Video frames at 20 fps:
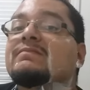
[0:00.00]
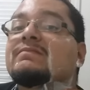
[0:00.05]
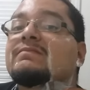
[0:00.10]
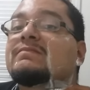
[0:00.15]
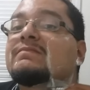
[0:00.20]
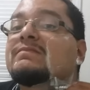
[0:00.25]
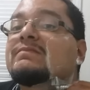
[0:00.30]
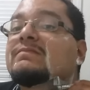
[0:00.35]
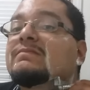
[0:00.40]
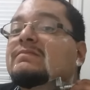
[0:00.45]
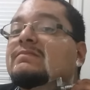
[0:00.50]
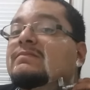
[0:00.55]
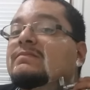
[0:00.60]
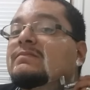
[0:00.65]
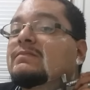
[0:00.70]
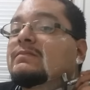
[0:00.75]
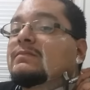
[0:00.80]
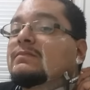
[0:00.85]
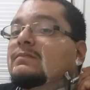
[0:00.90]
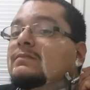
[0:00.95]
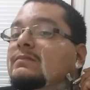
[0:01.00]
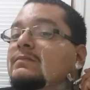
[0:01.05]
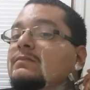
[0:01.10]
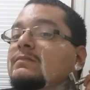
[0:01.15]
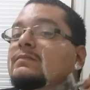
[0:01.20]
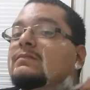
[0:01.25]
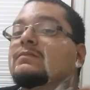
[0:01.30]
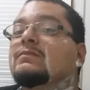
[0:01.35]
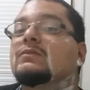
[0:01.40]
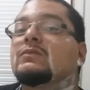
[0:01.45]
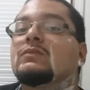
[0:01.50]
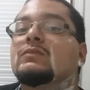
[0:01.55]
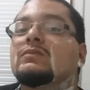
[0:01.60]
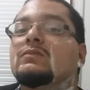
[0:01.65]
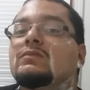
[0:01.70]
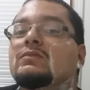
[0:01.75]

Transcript: Nothing is said.